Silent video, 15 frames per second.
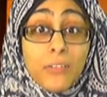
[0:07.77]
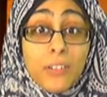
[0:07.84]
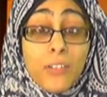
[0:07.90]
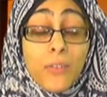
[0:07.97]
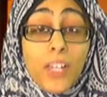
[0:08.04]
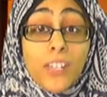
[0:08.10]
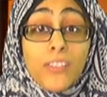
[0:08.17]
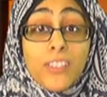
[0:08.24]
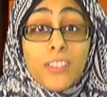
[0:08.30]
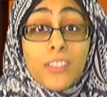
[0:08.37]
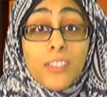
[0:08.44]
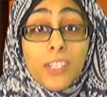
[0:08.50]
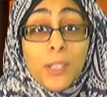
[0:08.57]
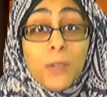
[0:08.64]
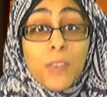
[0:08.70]
relevant to the
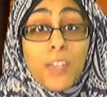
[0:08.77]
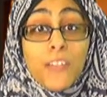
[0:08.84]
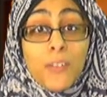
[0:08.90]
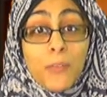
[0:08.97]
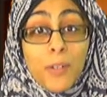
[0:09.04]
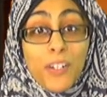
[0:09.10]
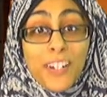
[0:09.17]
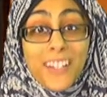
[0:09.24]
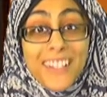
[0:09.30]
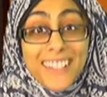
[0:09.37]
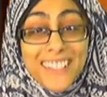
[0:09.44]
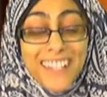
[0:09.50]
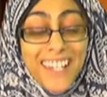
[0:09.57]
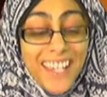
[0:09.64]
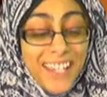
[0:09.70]
youth of America
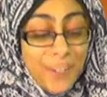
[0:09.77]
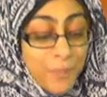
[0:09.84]
today.